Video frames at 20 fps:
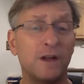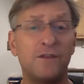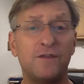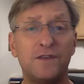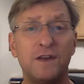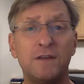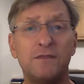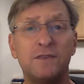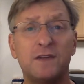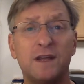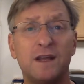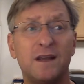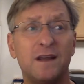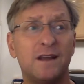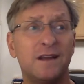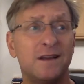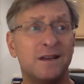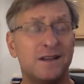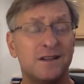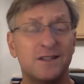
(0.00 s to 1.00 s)
50,
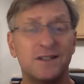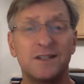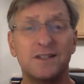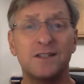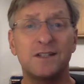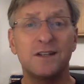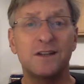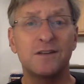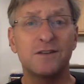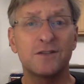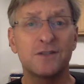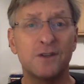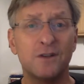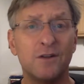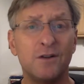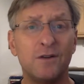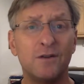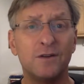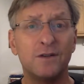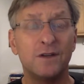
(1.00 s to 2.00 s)
60 years
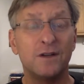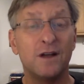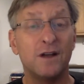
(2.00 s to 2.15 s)
old,